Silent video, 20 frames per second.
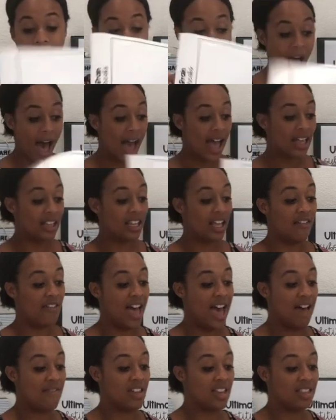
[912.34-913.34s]
I love
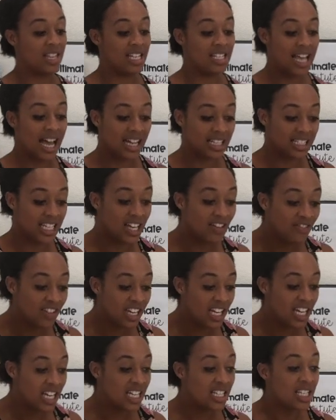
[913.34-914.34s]
having these
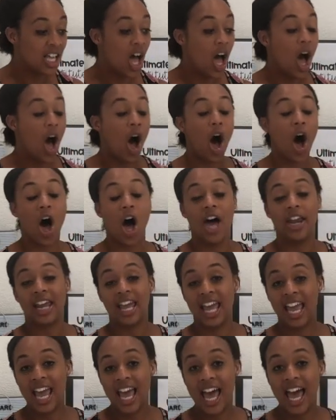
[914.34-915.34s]
activities on
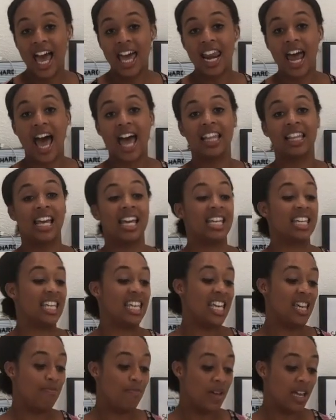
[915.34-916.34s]
hand. I like
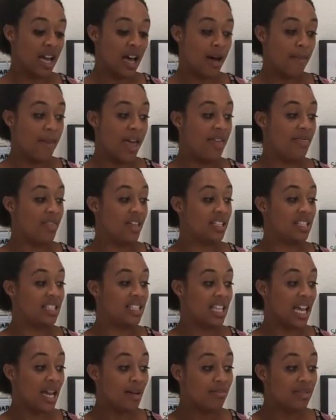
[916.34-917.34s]
keeping them in the
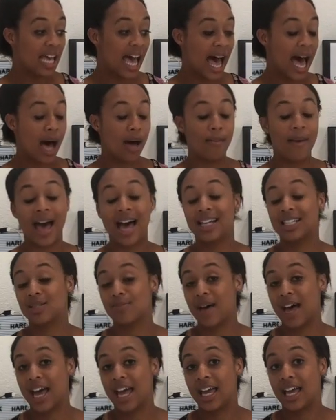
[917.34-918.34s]
same tab as
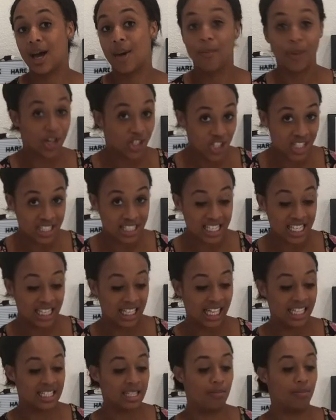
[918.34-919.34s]
my emergency
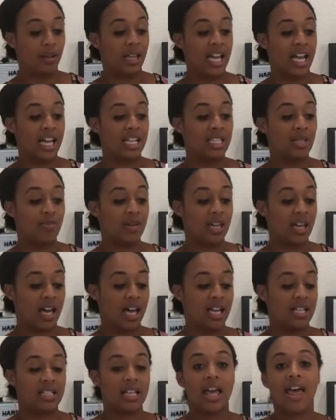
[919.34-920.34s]
lesson plans,
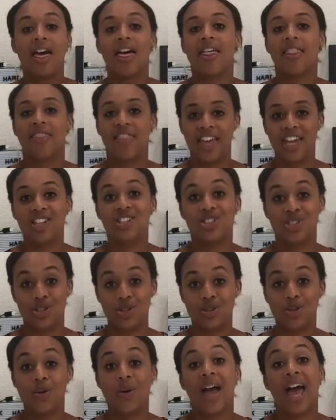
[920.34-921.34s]
because they
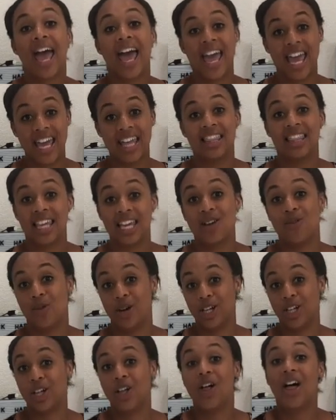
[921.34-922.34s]
do and they
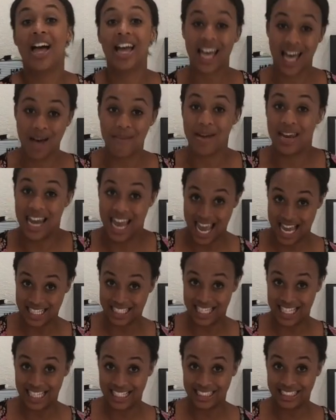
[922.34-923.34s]
will come in
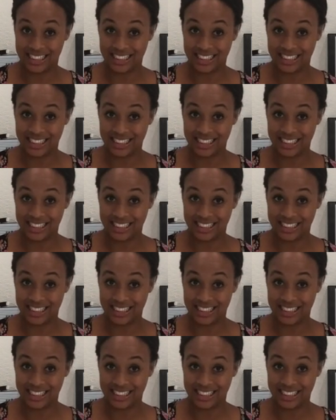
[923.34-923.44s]
handy.